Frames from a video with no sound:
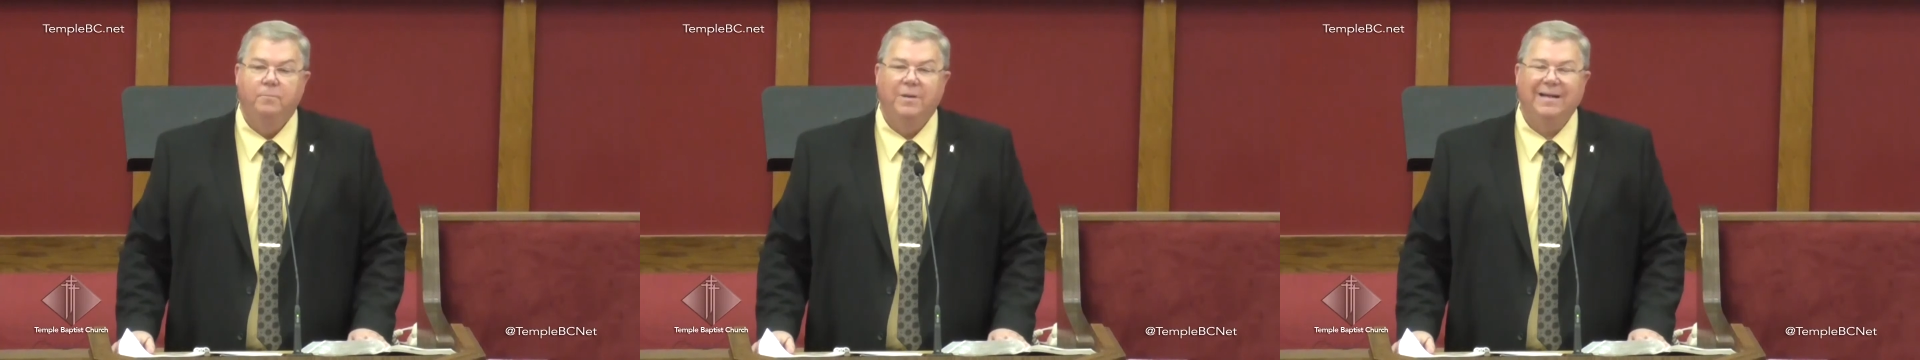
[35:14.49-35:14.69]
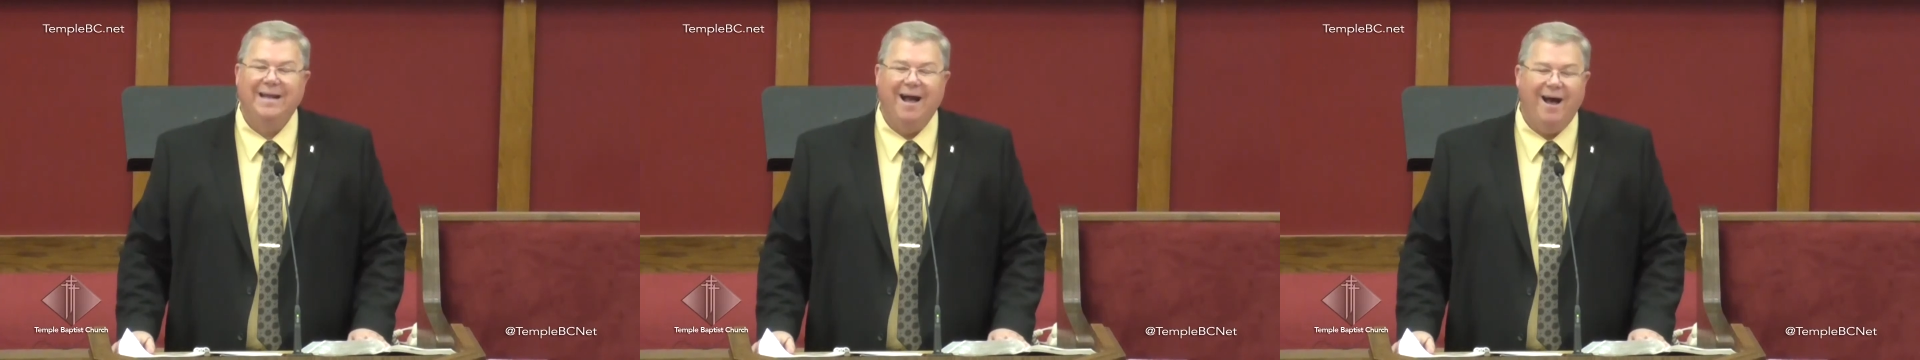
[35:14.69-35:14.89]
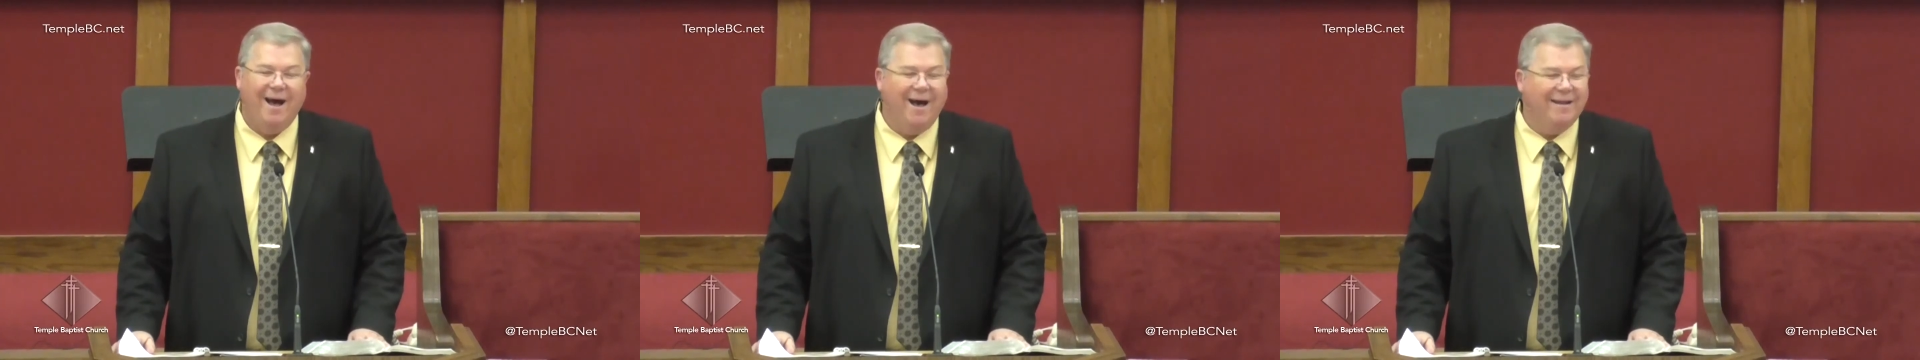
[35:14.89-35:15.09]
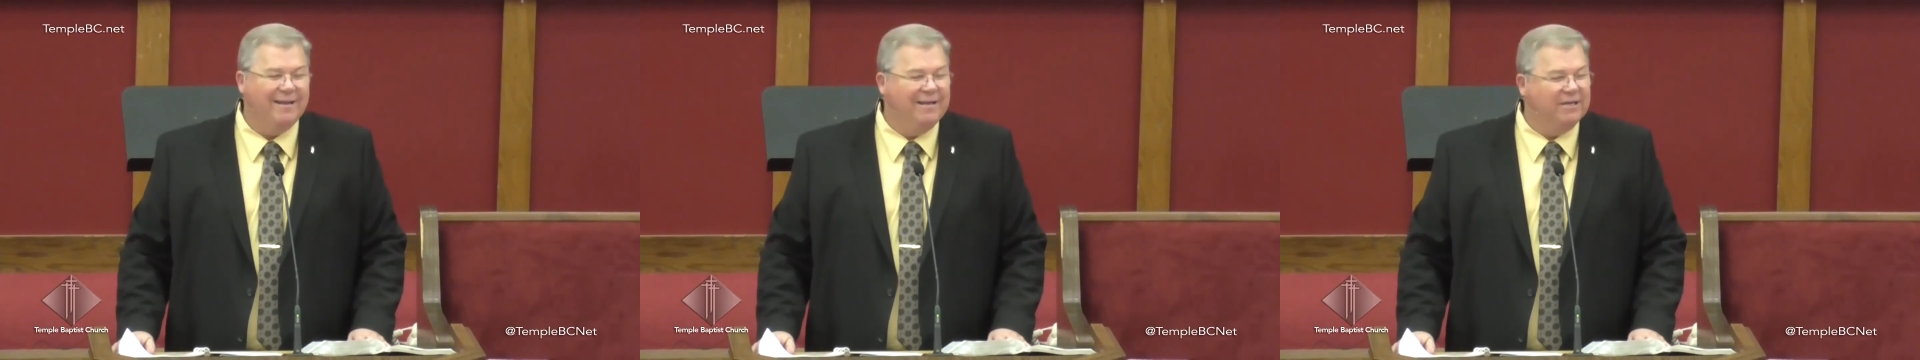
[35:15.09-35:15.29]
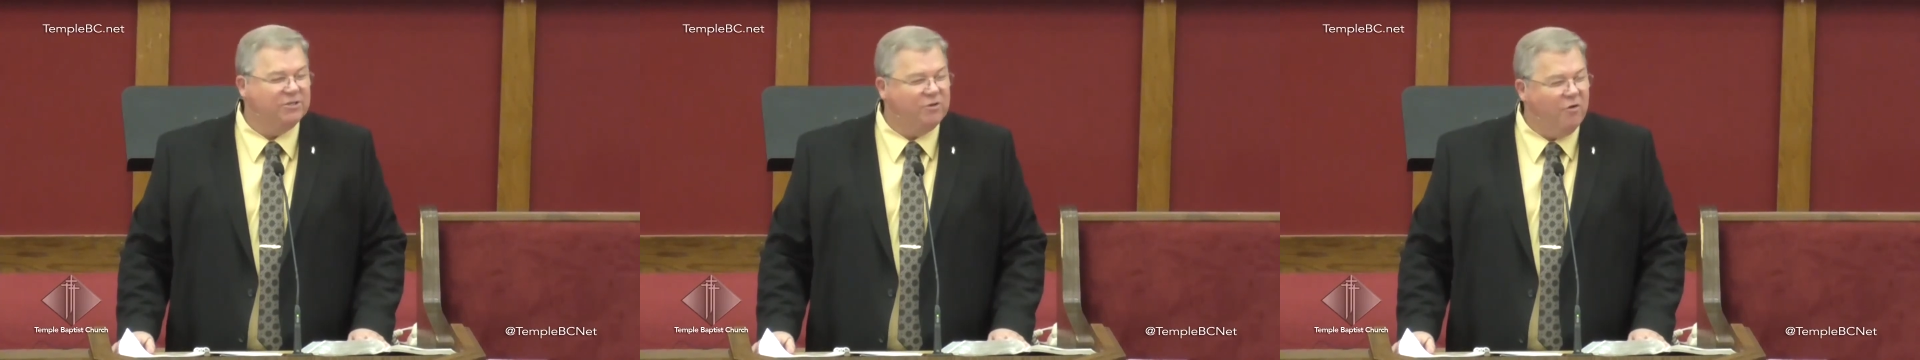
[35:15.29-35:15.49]
But God,
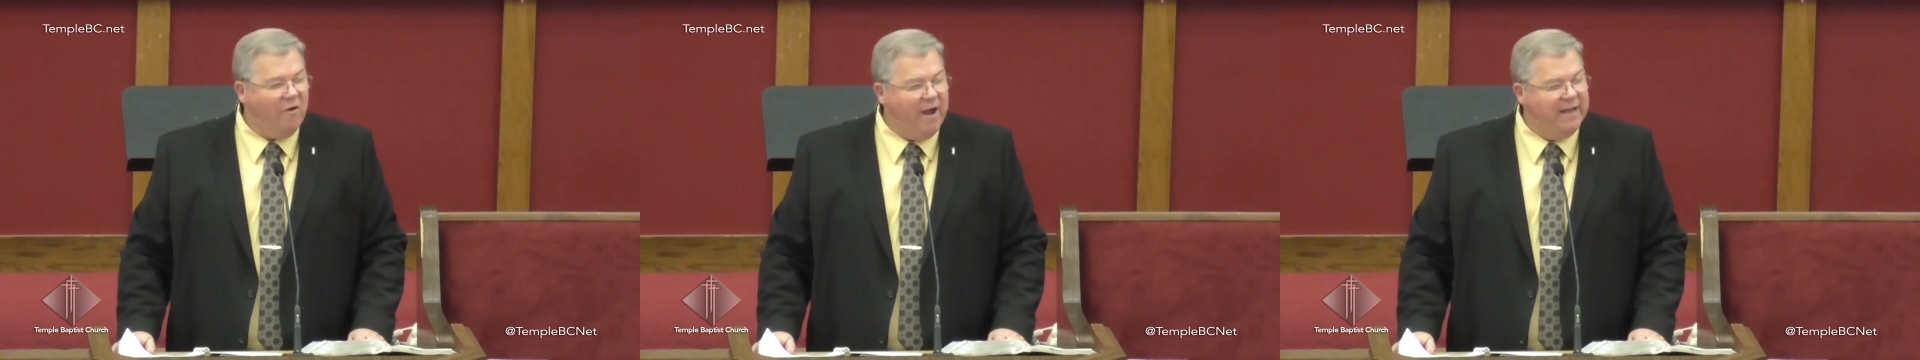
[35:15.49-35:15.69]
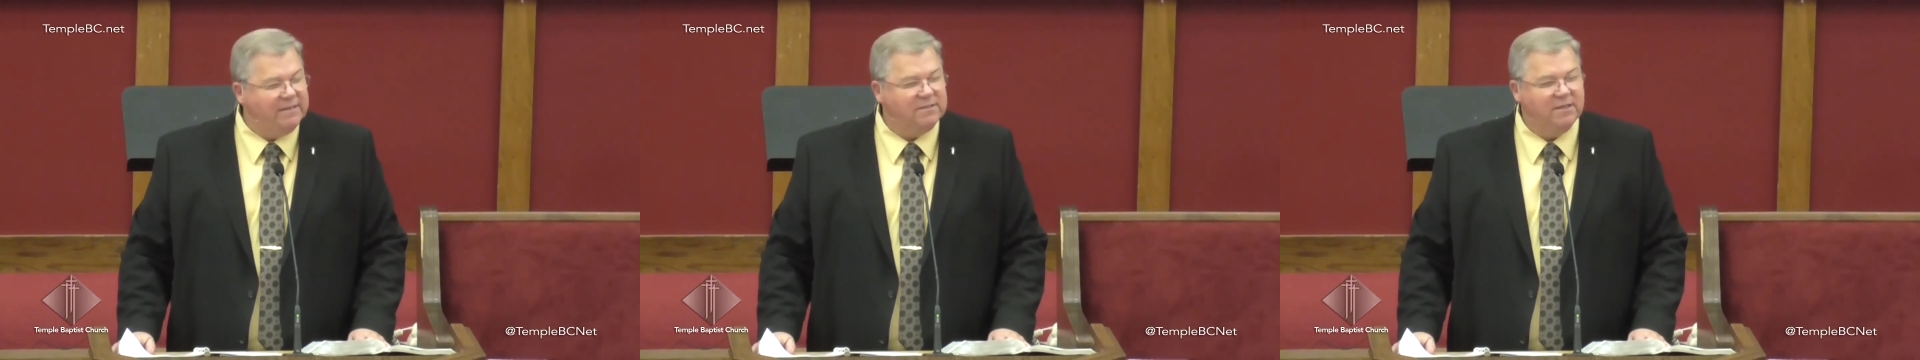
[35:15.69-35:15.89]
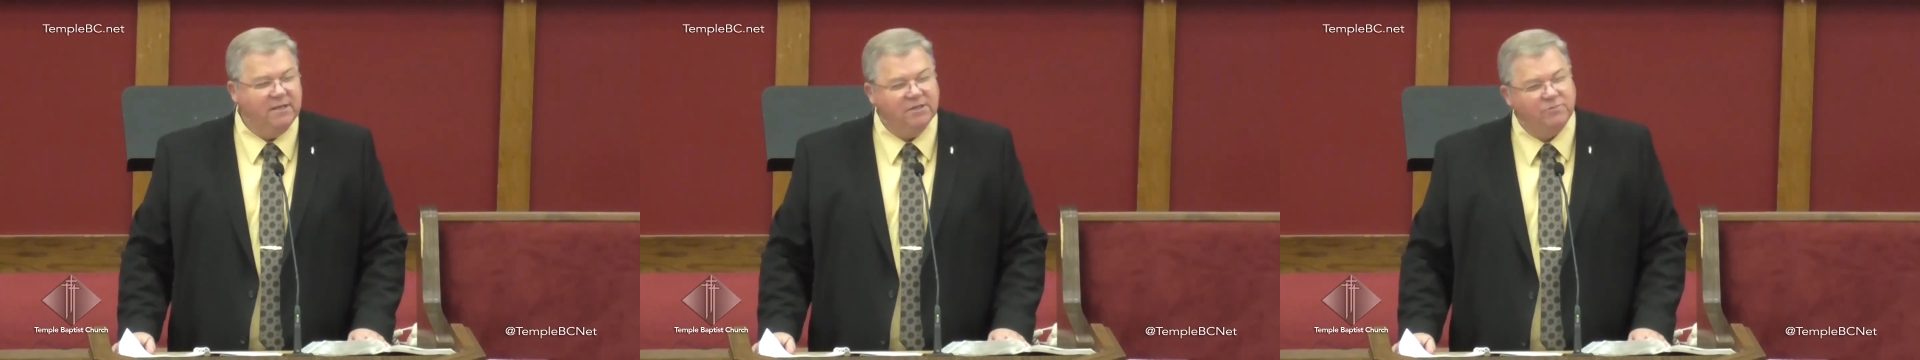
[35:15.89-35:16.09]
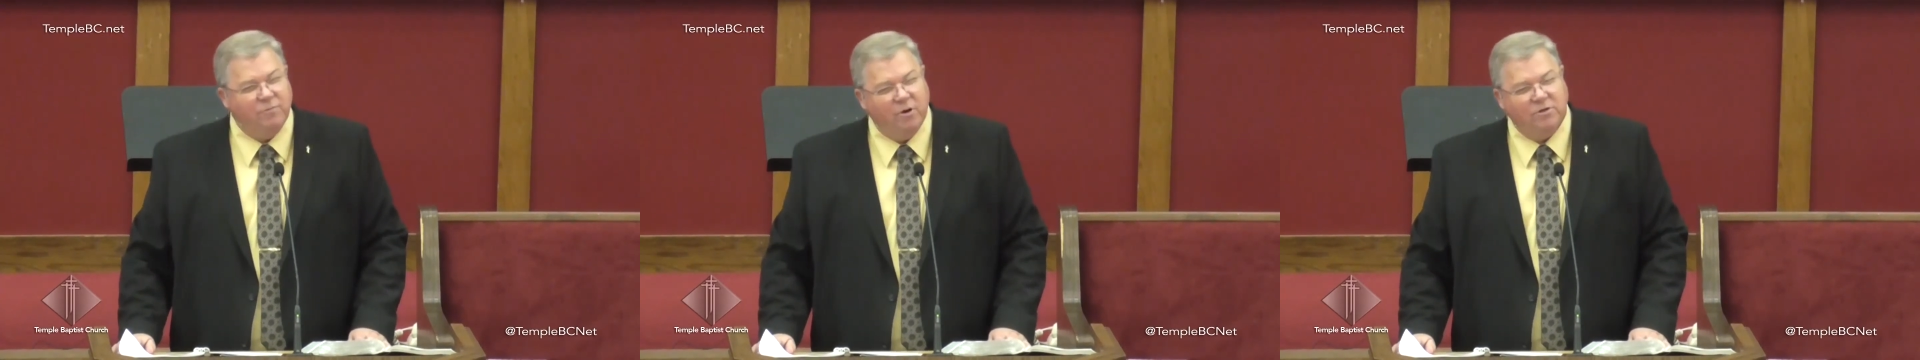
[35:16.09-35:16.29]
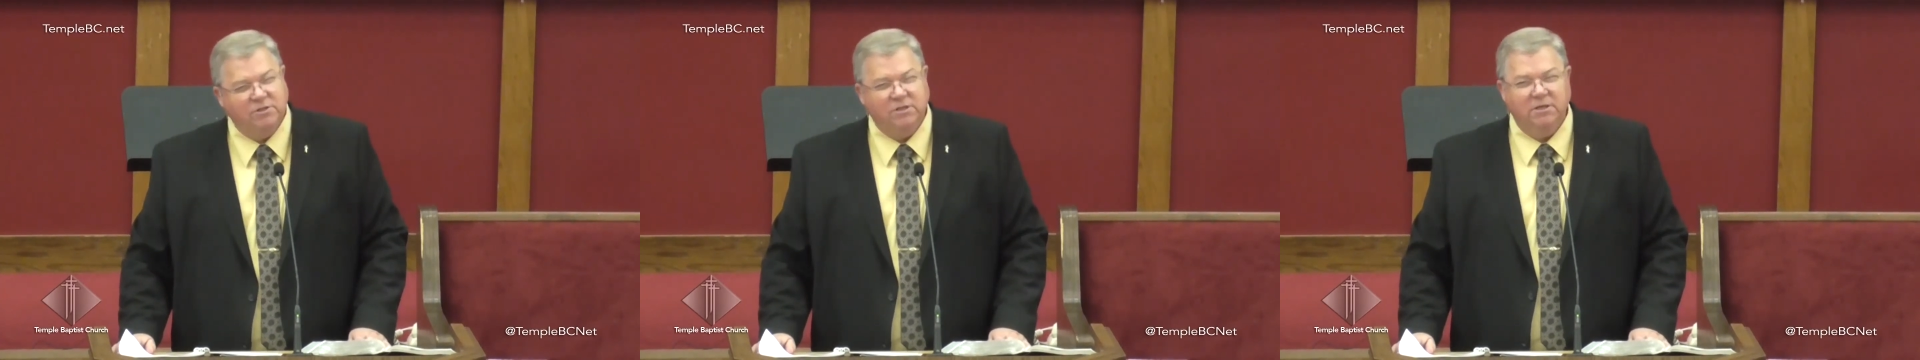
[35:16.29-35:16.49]
in His grace and His
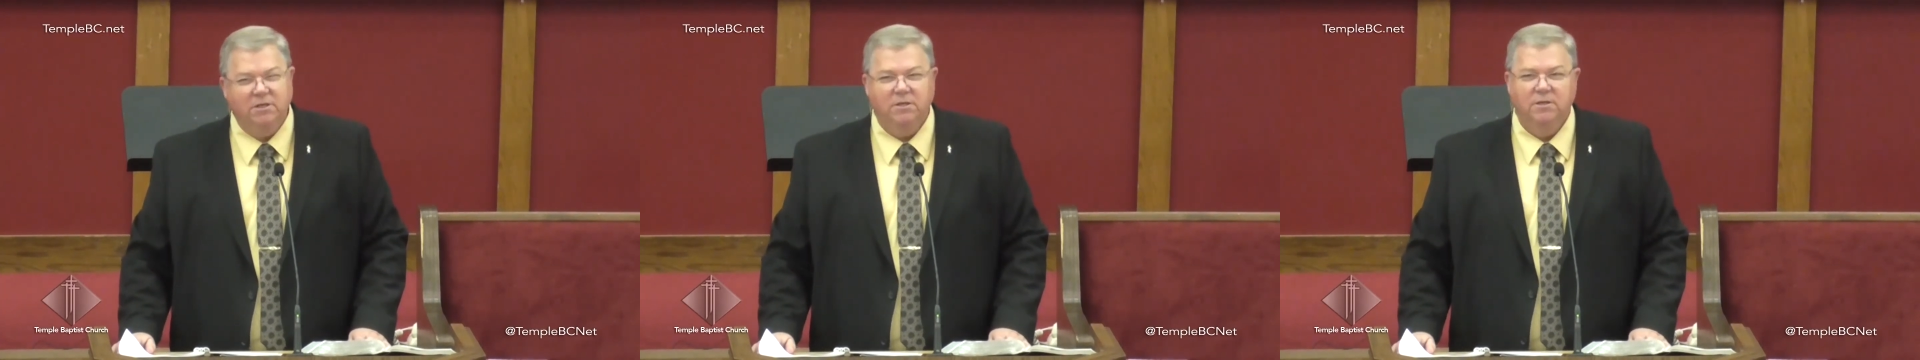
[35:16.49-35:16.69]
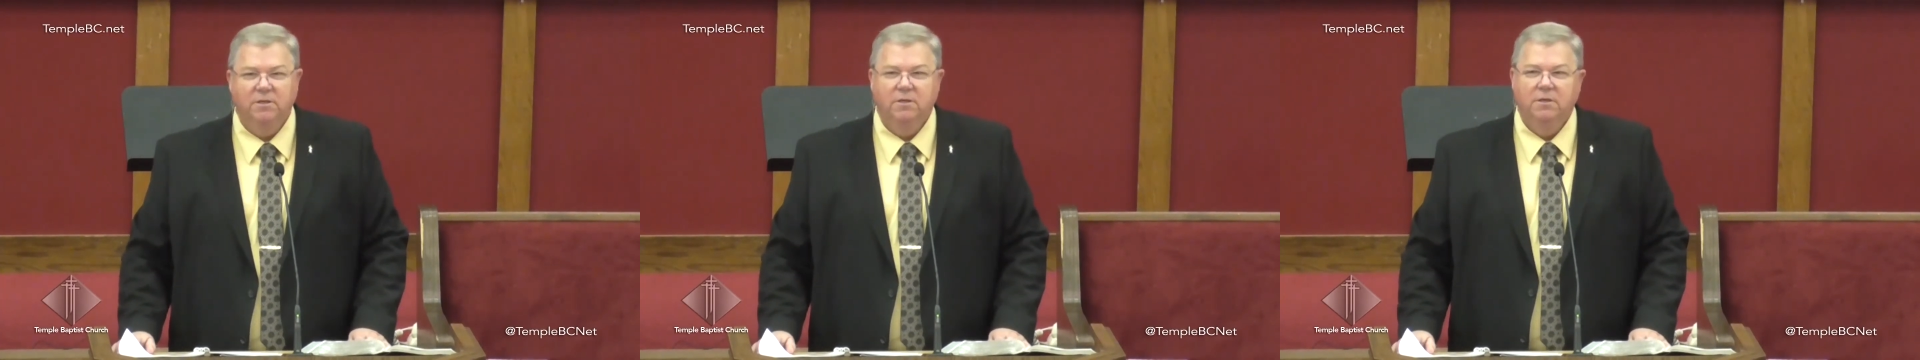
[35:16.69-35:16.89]
mercy,